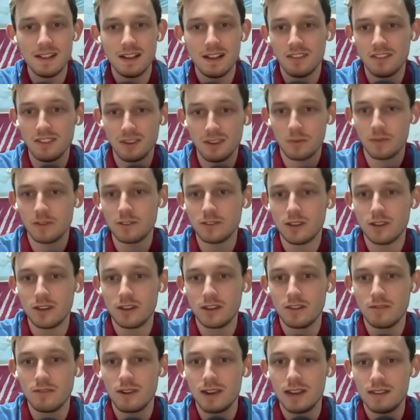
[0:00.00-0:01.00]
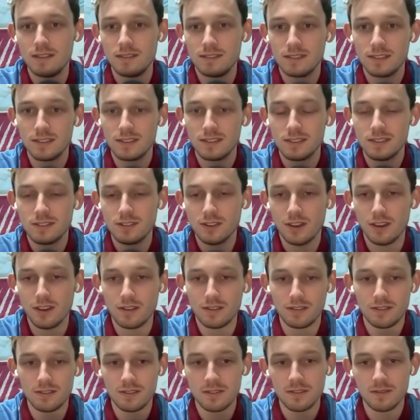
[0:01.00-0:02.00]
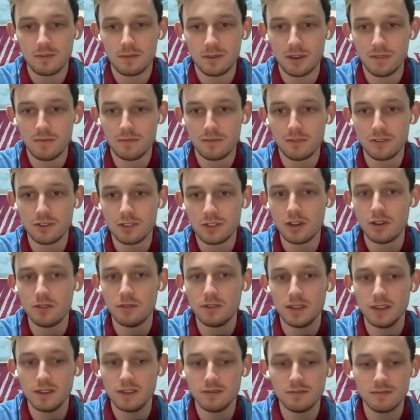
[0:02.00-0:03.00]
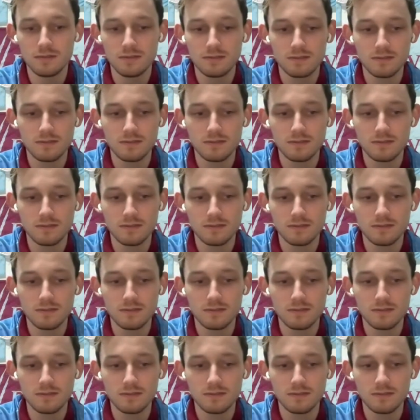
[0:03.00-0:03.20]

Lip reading: I think we'll turn it around. So we'll go for a 2-0.